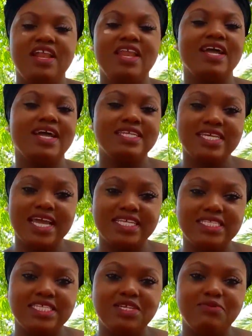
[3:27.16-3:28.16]
like a
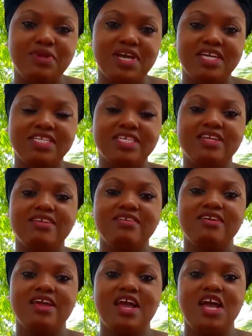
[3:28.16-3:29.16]
tiny seed planted,
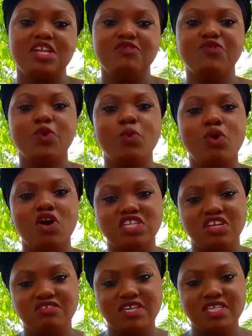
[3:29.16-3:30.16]
and if you
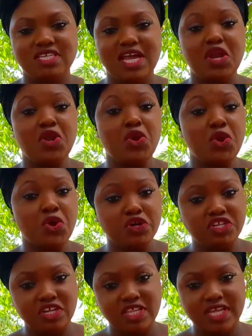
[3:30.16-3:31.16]
water it and
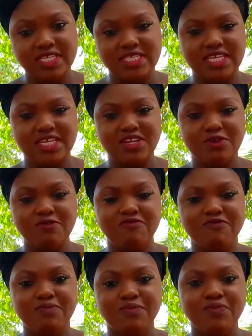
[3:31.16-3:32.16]
nurture that seed
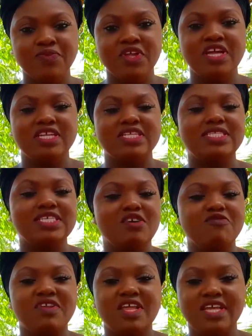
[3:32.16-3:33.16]
enough, the seed
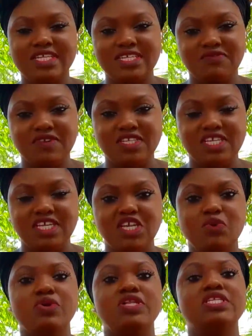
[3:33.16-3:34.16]
of negativity,
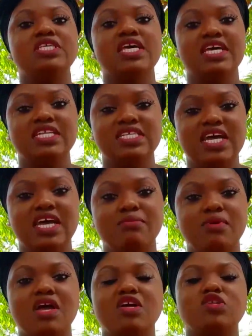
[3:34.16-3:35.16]
it will take
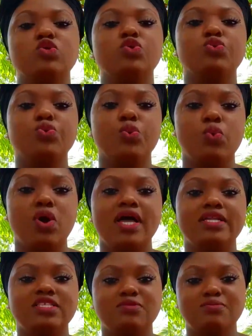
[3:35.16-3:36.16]
time to grow
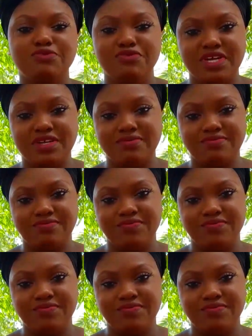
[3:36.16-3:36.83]
and spread.